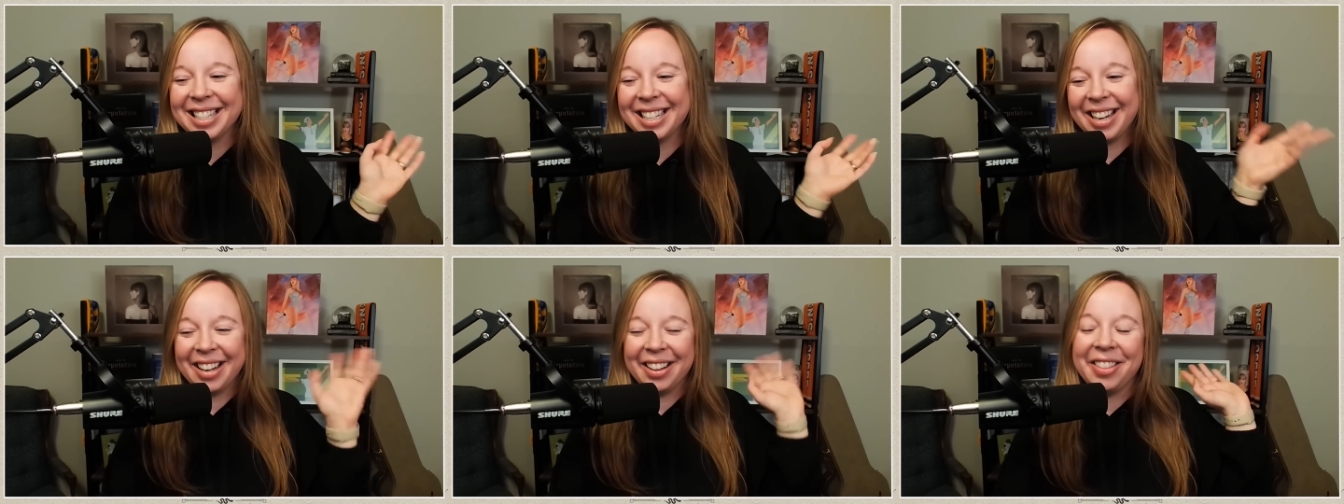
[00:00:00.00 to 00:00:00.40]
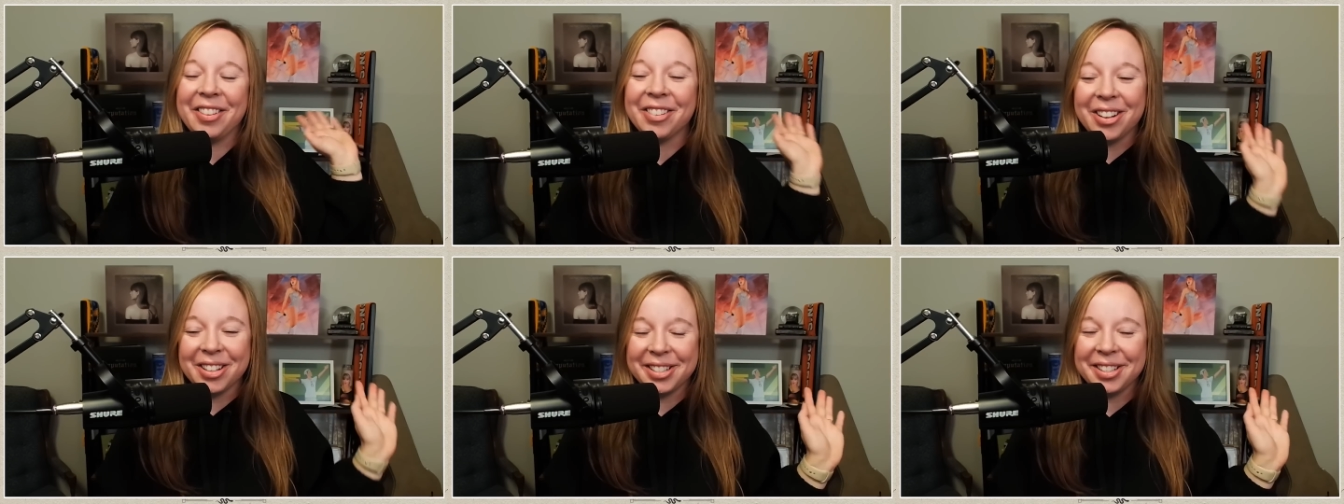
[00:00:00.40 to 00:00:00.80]
They're
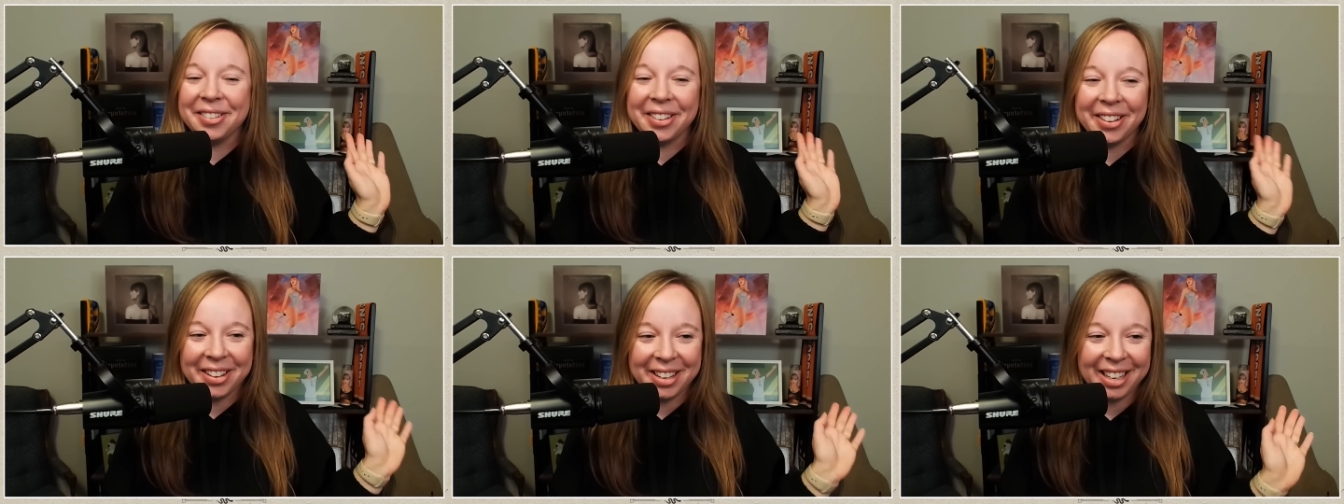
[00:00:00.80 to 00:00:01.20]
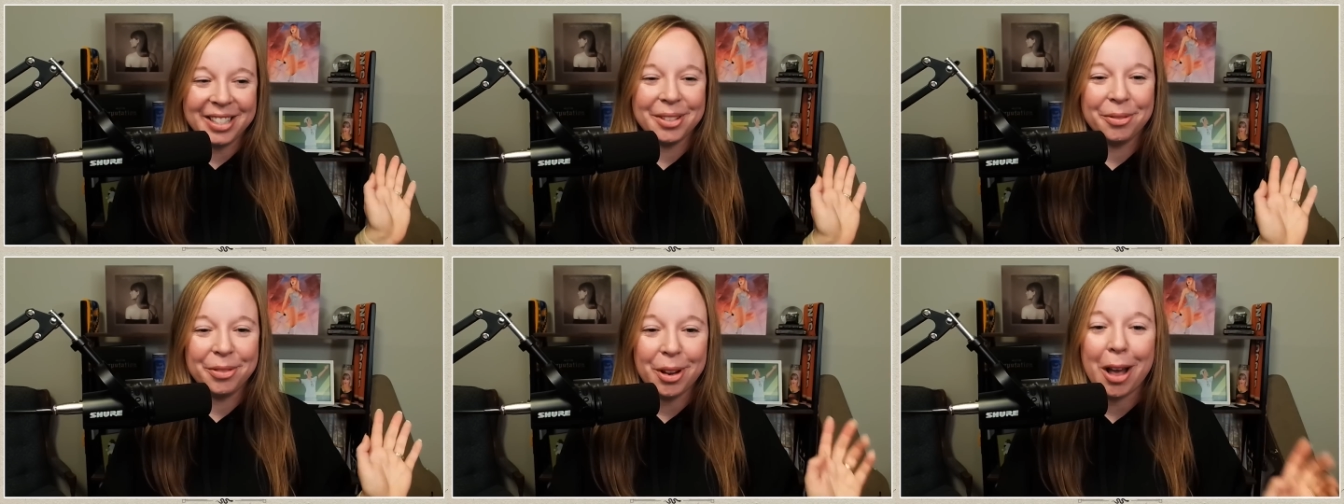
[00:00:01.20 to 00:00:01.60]
all so good.
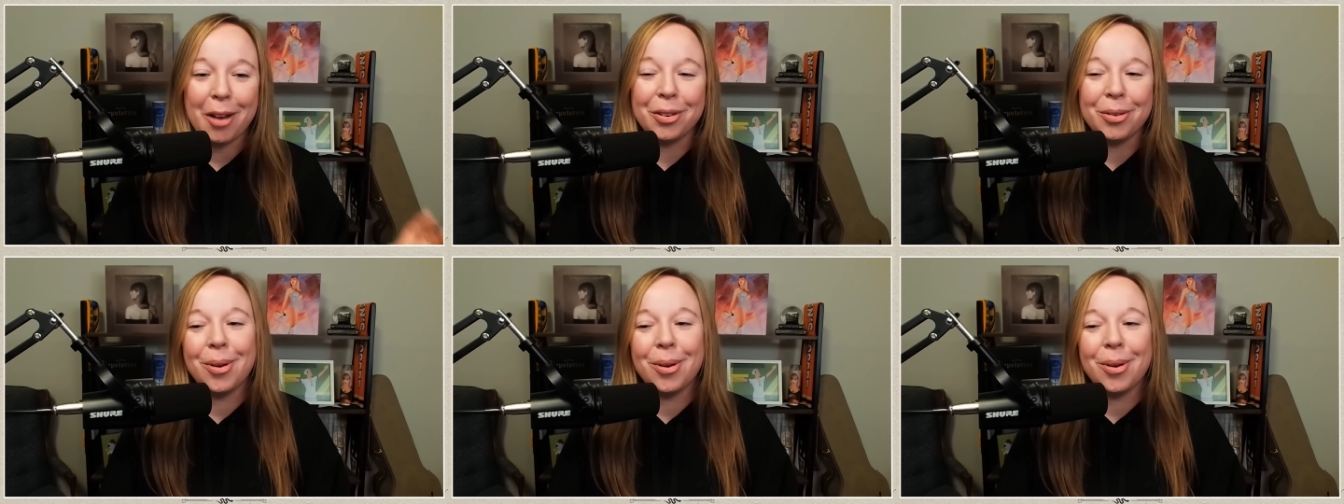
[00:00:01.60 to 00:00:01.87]
So if you haven't